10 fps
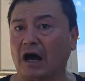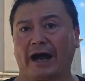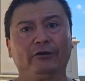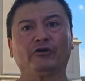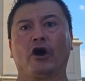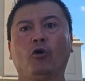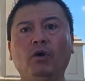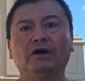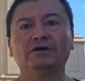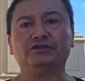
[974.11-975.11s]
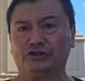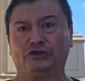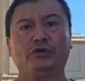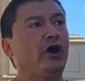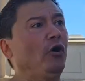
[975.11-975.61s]
I don't know. Do
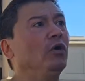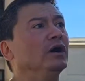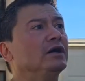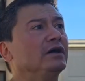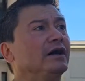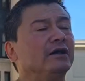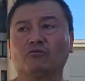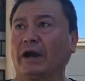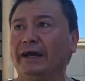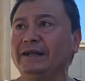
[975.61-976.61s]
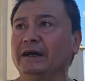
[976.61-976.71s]
you know? Right?